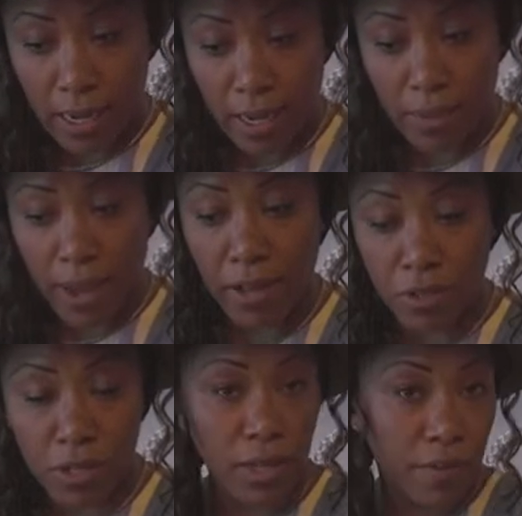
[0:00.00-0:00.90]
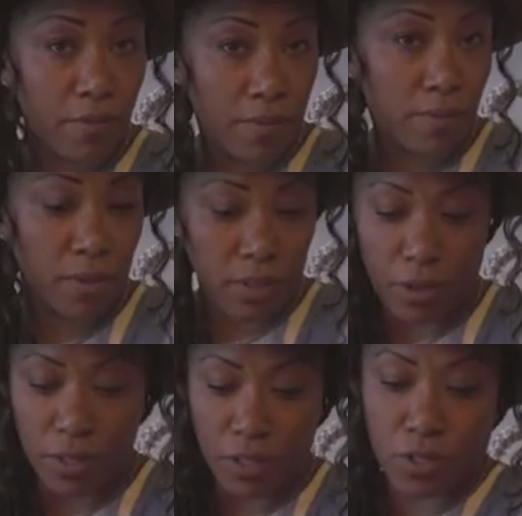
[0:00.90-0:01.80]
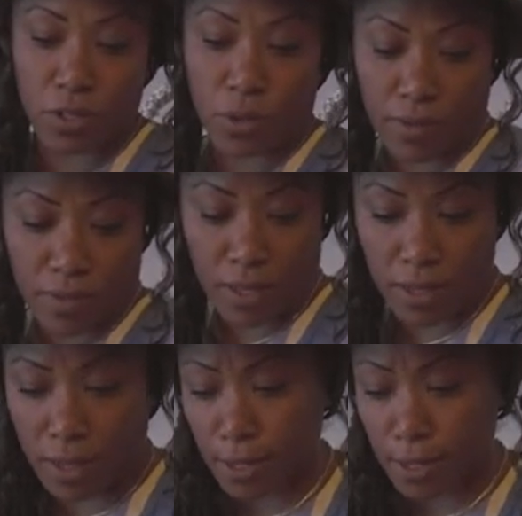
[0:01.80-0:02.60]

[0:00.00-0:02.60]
Um, I also love. You know, this is sort of the.